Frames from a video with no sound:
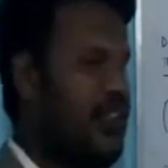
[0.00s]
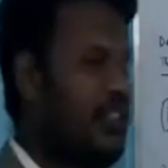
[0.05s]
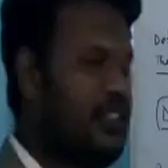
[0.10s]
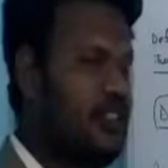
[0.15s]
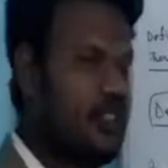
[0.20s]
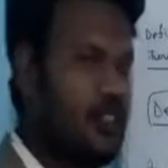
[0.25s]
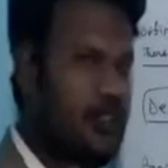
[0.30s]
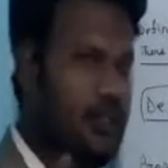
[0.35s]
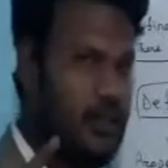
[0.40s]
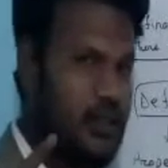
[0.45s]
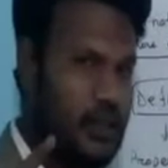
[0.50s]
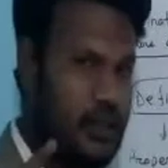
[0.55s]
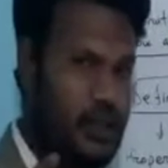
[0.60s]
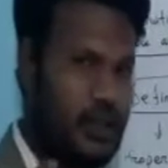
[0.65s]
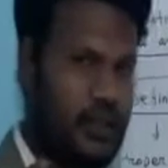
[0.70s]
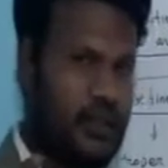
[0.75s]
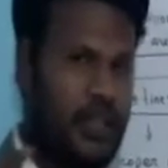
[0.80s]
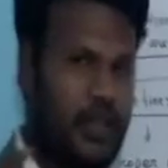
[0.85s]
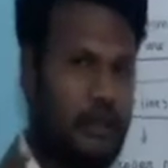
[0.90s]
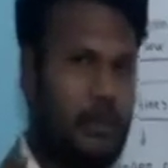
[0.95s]
That is,
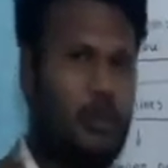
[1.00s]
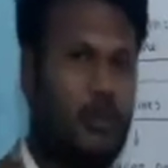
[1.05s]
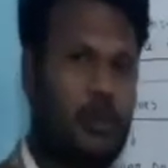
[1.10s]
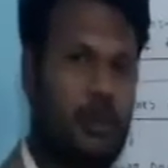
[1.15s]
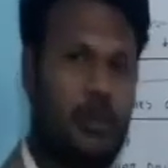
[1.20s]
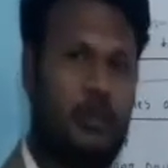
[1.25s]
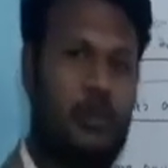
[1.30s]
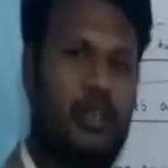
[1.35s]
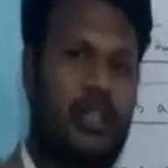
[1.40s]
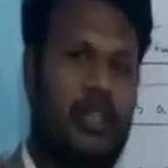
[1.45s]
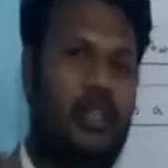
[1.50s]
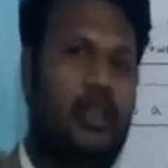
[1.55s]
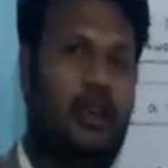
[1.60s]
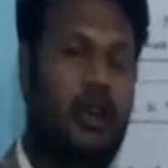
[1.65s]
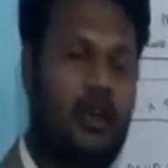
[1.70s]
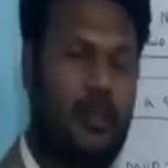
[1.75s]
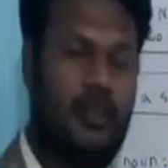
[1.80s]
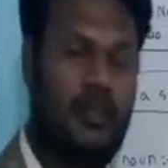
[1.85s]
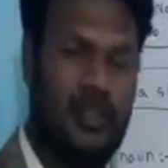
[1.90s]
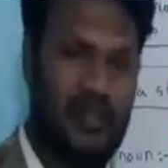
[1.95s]
the name will be
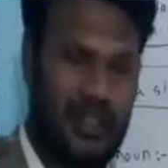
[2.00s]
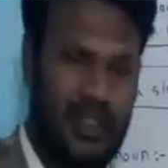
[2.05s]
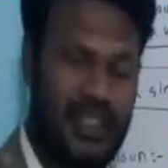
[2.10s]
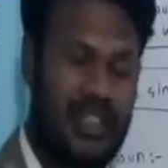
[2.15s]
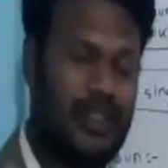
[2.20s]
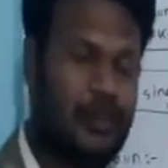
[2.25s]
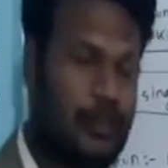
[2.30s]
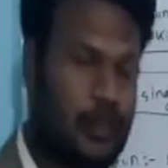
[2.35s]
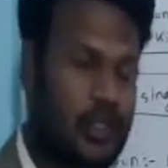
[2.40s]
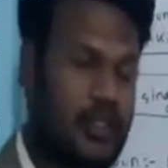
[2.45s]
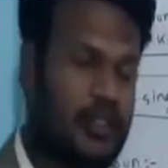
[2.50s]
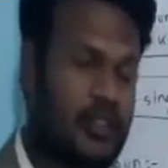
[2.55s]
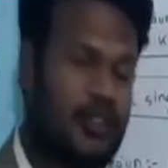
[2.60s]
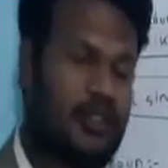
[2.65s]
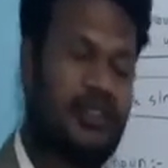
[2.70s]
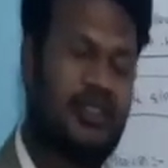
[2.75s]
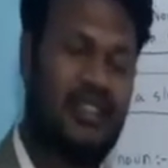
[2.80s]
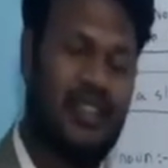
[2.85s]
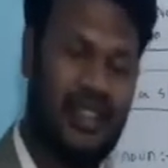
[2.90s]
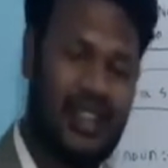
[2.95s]
of a single
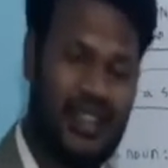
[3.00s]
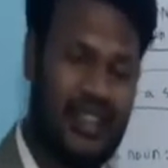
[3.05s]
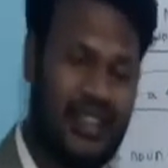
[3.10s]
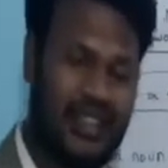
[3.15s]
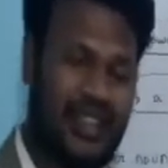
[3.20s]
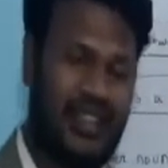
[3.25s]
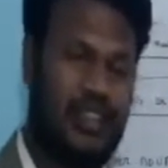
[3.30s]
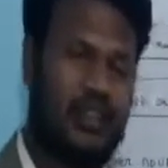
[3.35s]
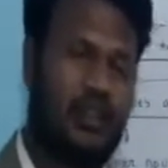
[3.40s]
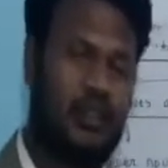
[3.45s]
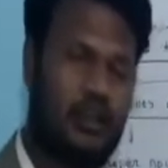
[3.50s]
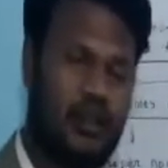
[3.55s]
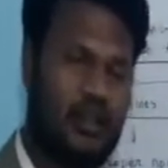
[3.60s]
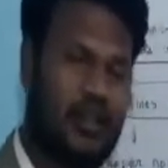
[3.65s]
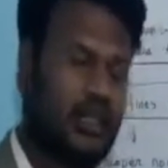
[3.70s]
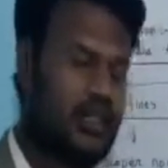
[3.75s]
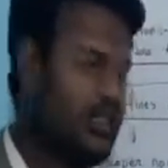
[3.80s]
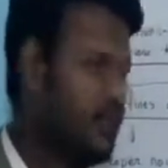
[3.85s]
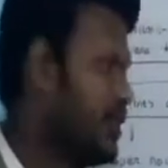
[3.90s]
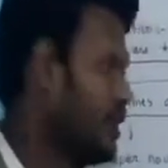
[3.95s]
person, single thing,
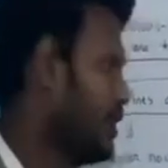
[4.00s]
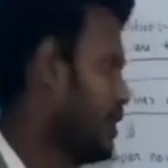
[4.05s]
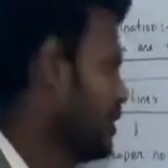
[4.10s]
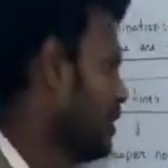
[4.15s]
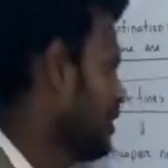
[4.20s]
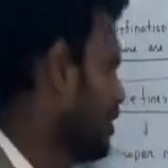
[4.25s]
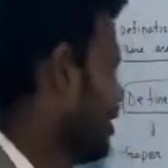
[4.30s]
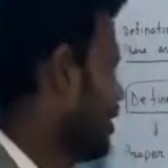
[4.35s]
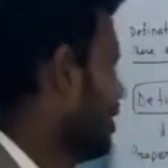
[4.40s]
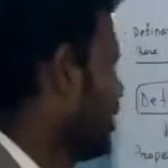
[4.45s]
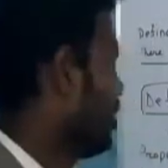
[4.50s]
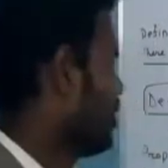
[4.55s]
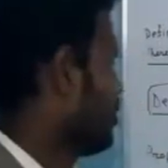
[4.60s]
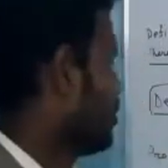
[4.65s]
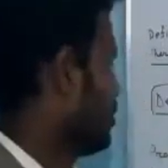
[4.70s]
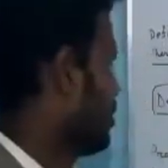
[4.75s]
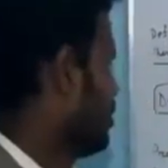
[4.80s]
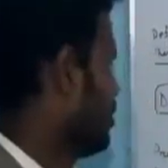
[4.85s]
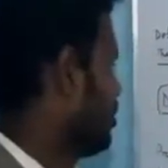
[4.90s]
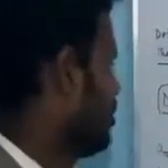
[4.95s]
or anything.
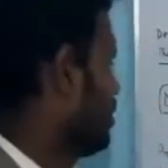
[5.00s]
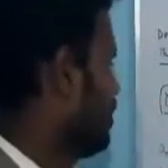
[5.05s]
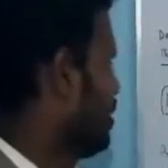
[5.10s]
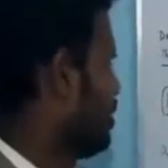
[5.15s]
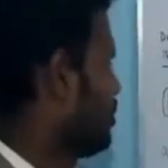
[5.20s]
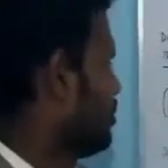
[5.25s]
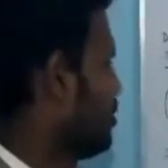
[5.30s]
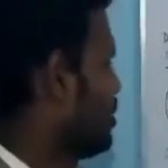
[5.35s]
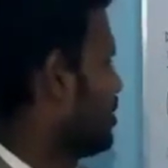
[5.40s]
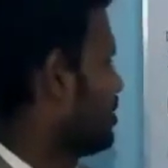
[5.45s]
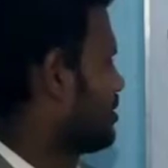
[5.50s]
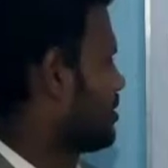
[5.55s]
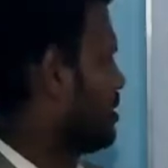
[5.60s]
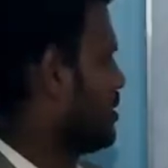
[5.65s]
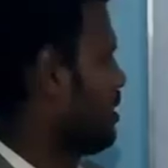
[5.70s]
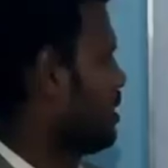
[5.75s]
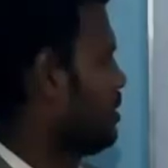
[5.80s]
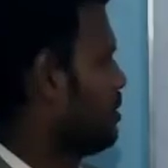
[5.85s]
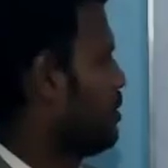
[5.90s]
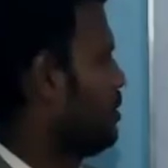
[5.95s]
So, it will
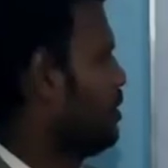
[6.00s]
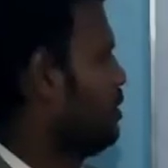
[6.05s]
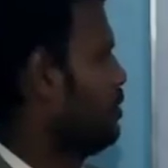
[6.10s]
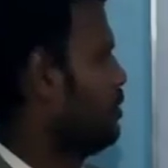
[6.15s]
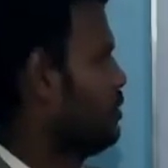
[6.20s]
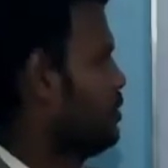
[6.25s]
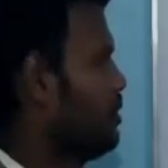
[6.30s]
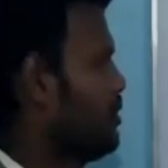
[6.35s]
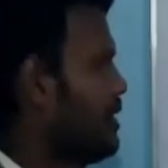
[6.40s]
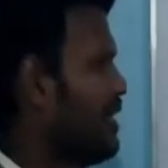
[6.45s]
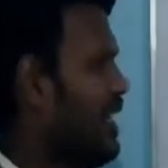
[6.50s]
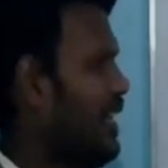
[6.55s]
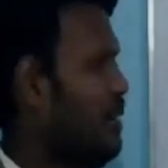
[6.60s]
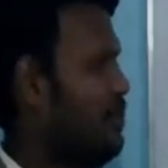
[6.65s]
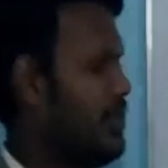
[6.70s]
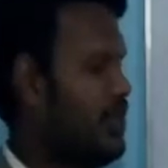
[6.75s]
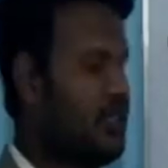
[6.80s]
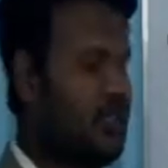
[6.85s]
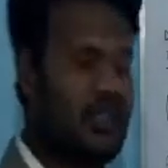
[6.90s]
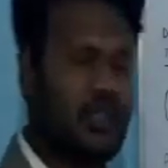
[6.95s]
start with a
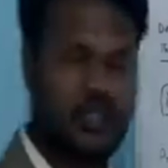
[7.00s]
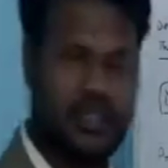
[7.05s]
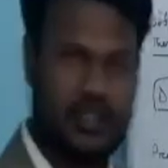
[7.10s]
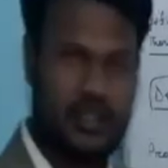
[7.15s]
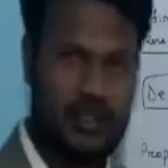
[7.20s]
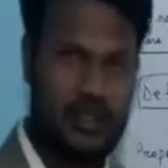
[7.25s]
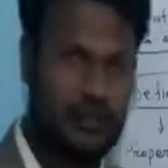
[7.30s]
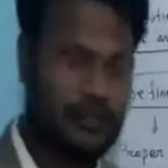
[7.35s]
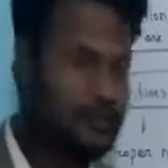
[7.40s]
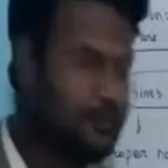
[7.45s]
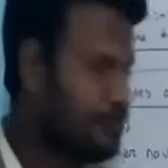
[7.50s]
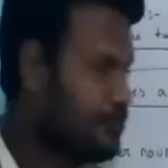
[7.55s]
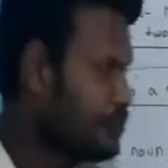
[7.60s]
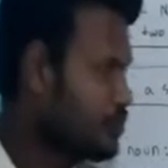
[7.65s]
capital letter.